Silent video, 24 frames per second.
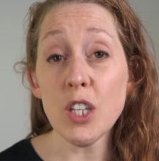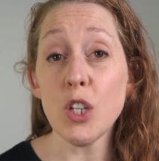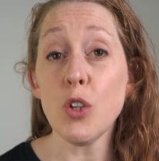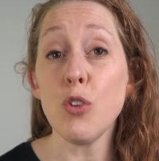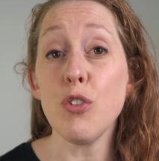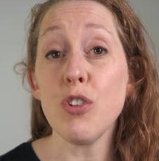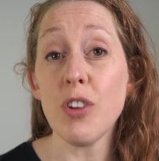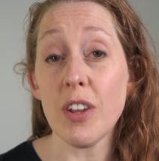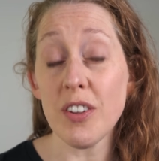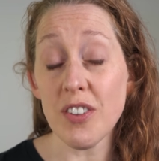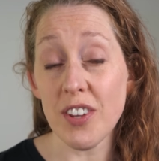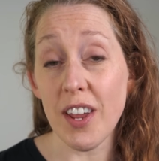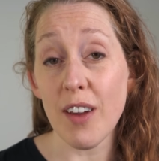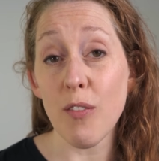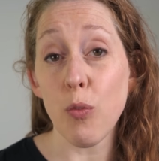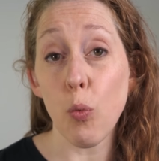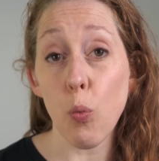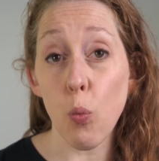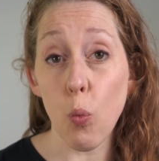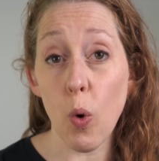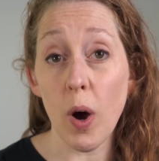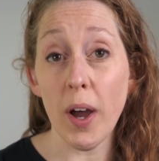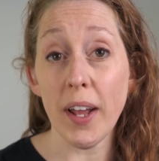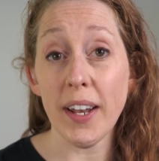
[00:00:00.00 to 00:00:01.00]
you just have
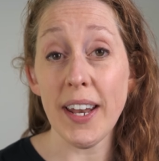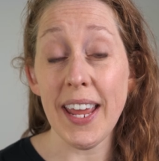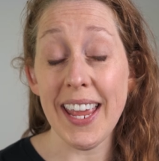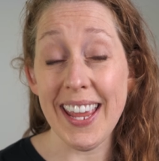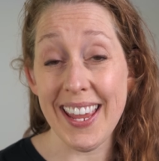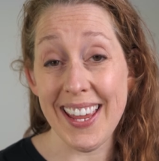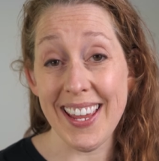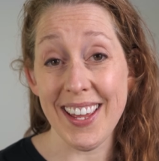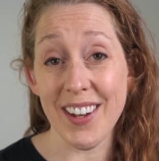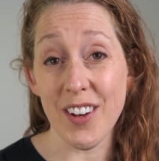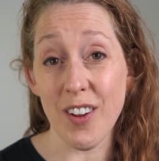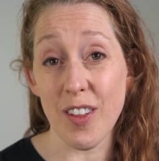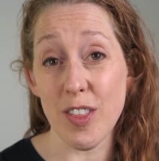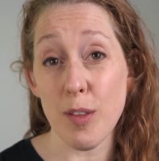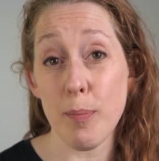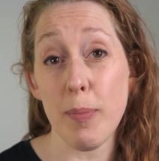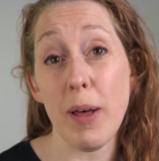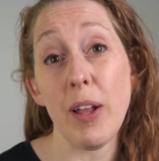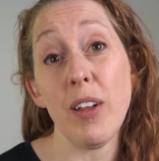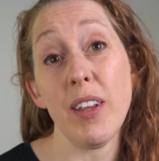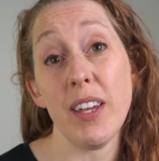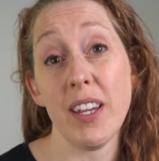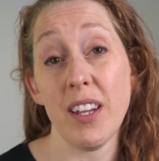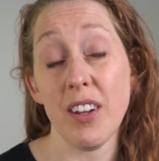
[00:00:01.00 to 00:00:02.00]
one hand on the
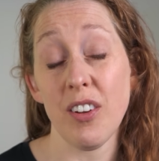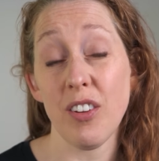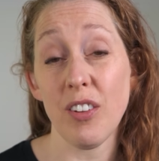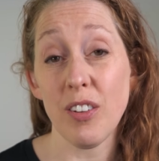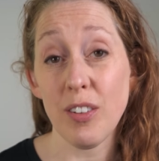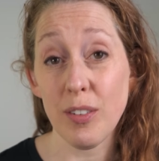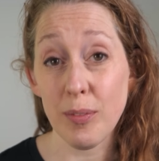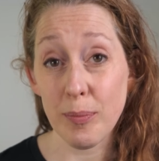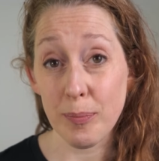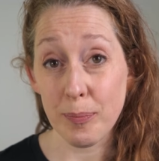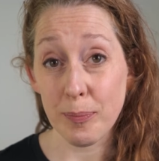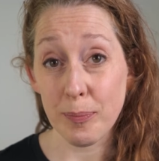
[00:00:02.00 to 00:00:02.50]
bell handle.